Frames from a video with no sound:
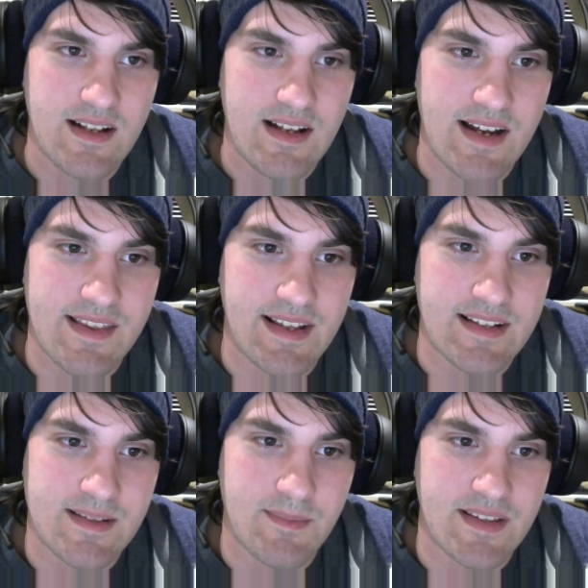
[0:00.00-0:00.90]
I think it's
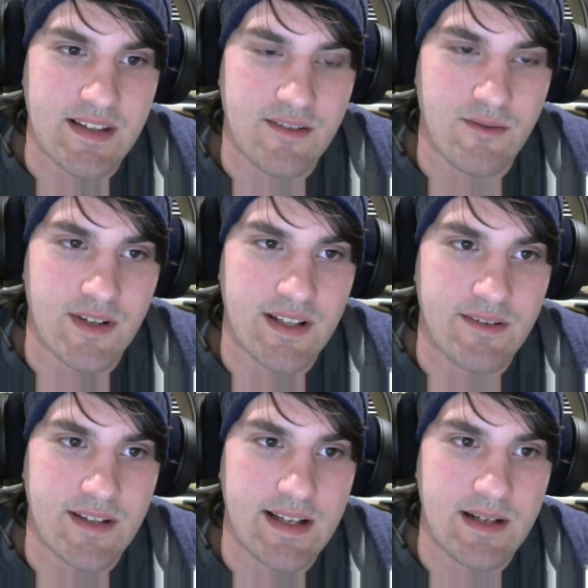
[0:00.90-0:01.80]
something that could really,
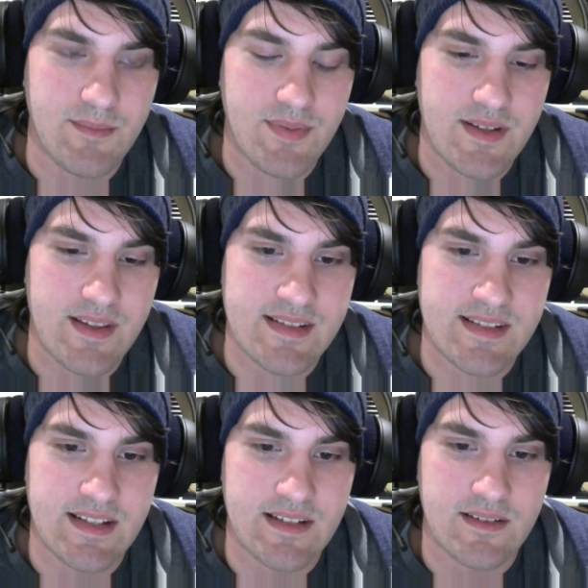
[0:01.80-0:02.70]
really help the
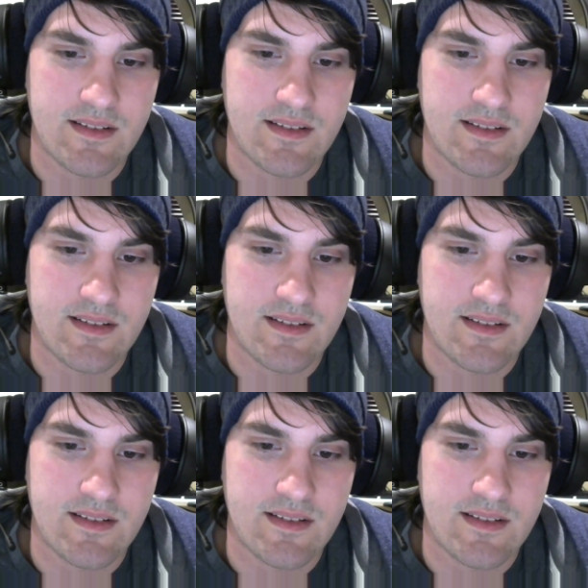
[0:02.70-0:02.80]
scene